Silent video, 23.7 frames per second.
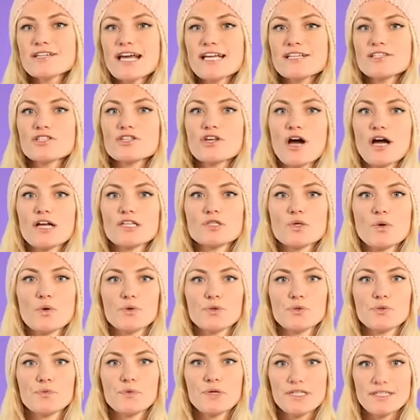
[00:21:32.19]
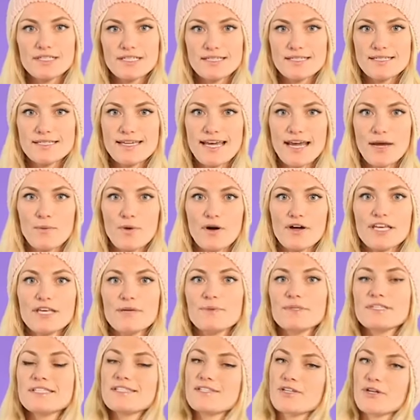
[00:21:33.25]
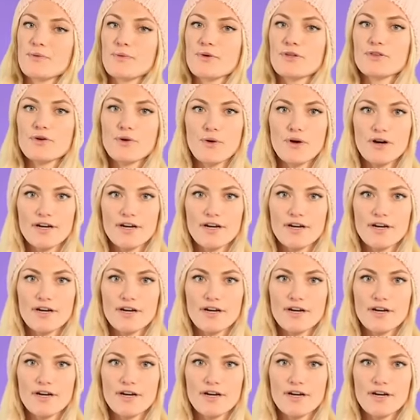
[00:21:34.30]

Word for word: look at Scott's old real estate while he was still with